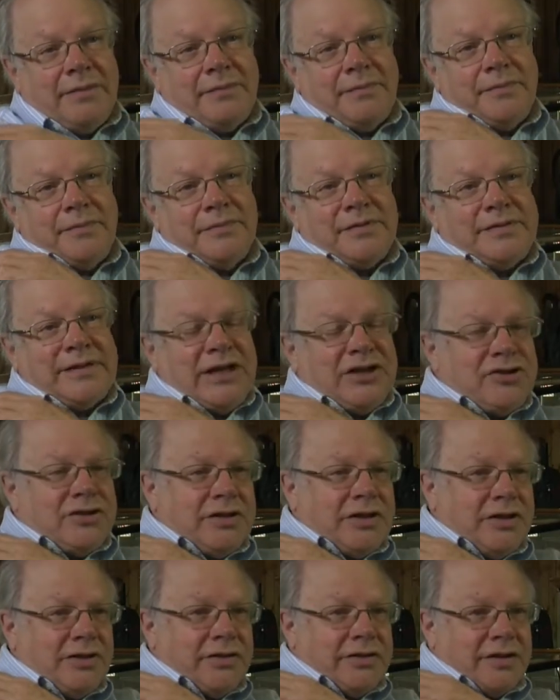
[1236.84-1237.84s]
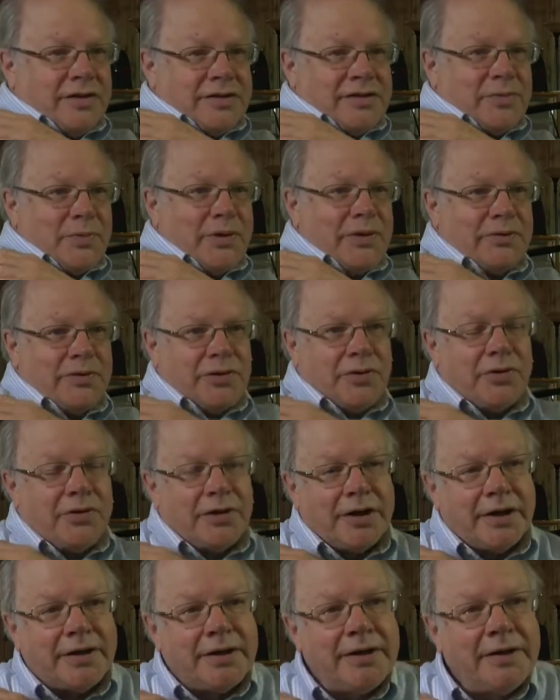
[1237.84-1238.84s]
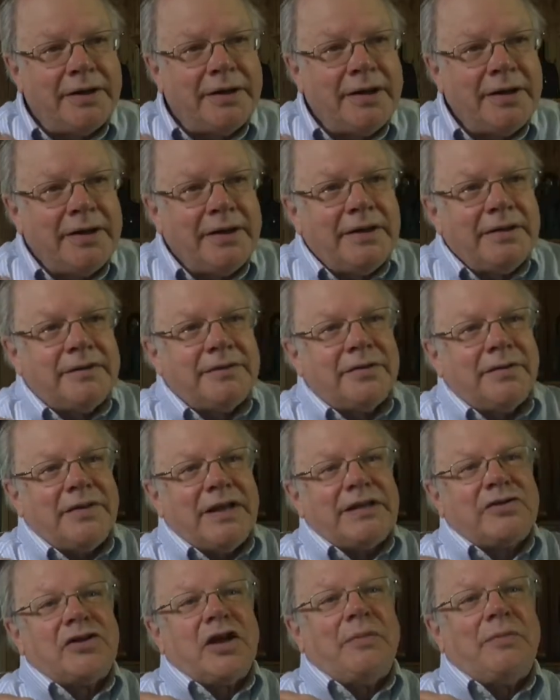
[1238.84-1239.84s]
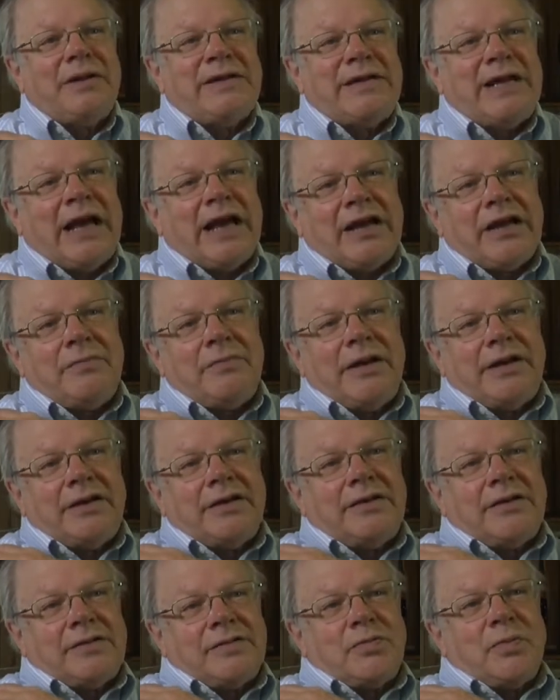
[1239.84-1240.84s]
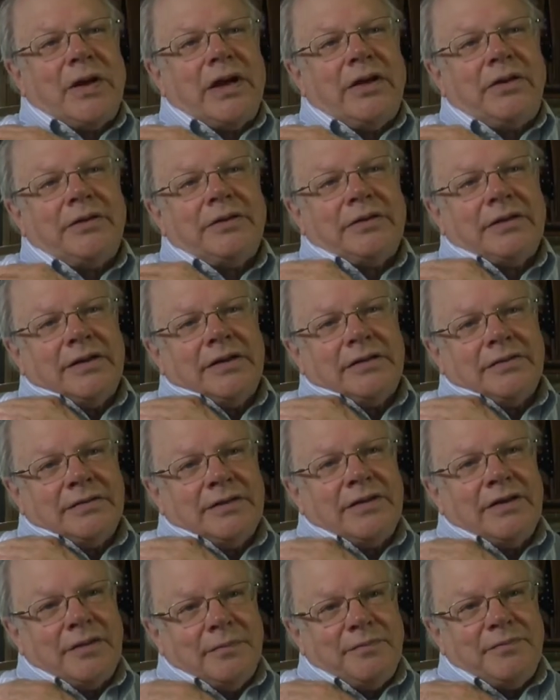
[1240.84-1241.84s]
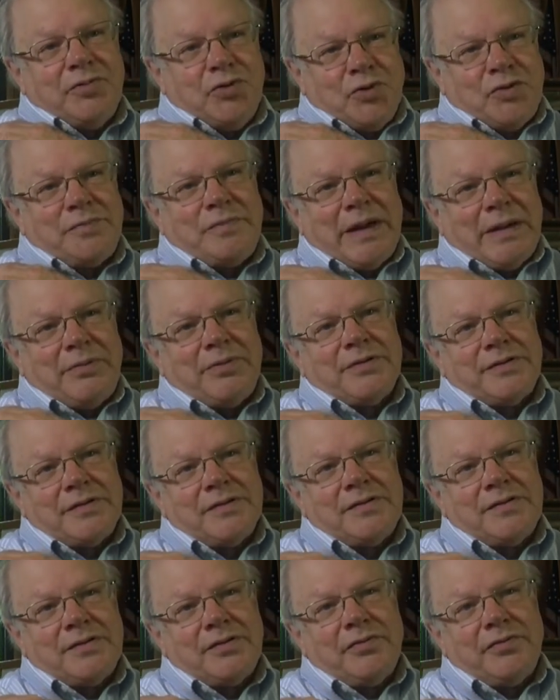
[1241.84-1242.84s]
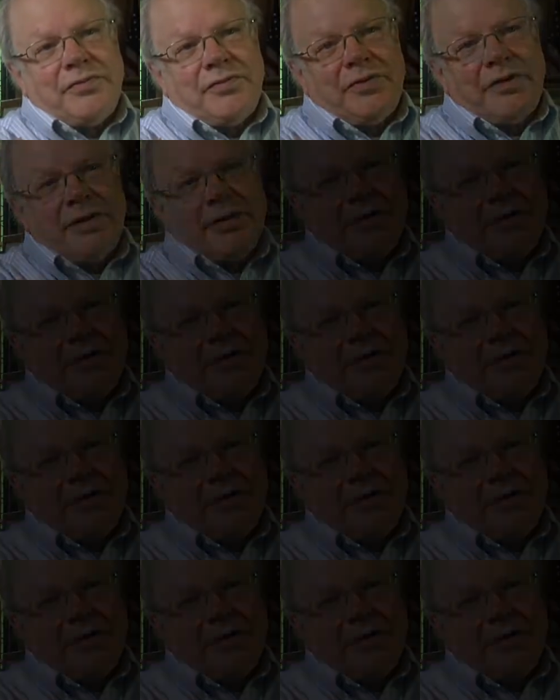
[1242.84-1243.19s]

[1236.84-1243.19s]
station here in Oswego, New York. So that's all been documented as well in the newspapers and so forth.